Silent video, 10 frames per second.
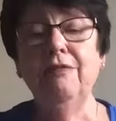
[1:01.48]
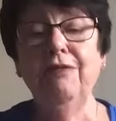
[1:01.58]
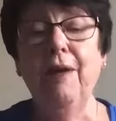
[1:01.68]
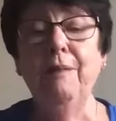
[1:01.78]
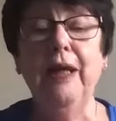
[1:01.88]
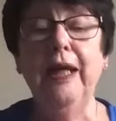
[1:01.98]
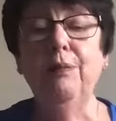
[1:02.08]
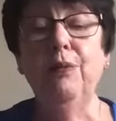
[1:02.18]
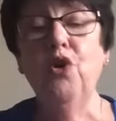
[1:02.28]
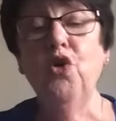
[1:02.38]
and family
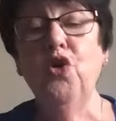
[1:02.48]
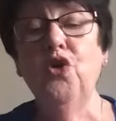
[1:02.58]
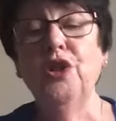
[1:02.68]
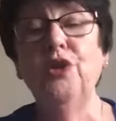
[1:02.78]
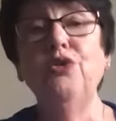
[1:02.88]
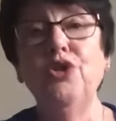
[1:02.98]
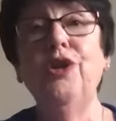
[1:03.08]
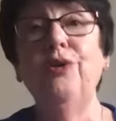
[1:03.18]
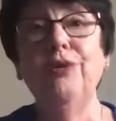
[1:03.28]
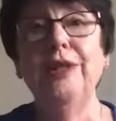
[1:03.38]
abroad who
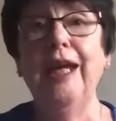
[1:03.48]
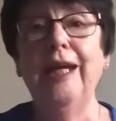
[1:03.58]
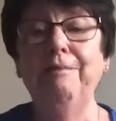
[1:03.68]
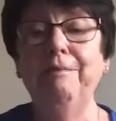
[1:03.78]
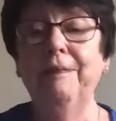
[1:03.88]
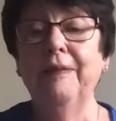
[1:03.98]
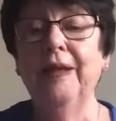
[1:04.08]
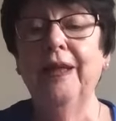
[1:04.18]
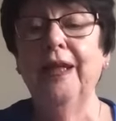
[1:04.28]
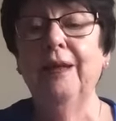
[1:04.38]
tuned in.
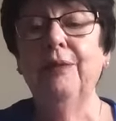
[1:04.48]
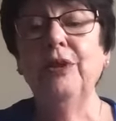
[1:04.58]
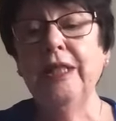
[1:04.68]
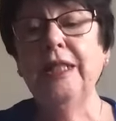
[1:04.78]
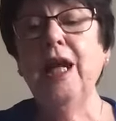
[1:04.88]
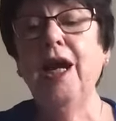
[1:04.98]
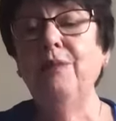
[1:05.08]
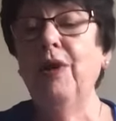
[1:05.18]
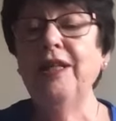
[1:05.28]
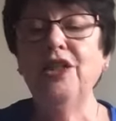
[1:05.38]
But as
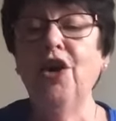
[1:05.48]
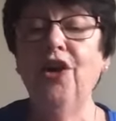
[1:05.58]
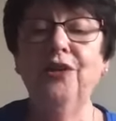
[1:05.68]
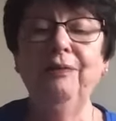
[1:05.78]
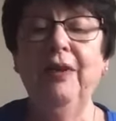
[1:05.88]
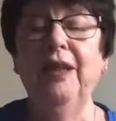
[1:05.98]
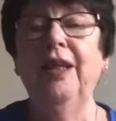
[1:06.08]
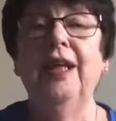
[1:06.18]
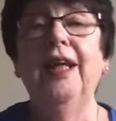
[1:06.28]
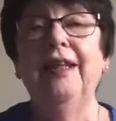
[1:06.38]
time went on,
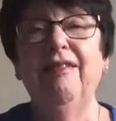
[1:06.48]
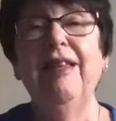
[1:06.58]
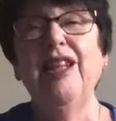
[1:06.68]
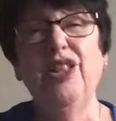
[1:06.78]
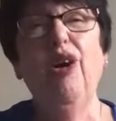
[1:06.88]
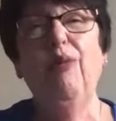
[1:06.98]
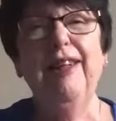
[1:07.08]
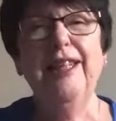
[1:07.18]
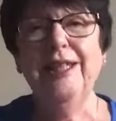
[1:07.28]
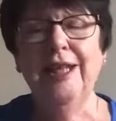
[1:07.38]
they stopped
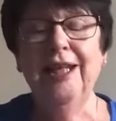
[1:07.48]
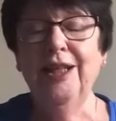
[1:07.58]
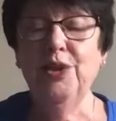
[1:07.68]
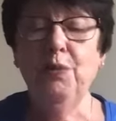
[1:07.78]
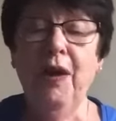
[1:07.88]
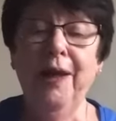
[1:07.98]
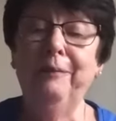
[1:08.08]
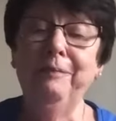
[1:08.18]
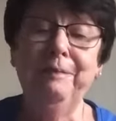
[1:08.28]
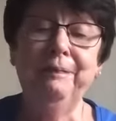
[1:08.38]
listening as well.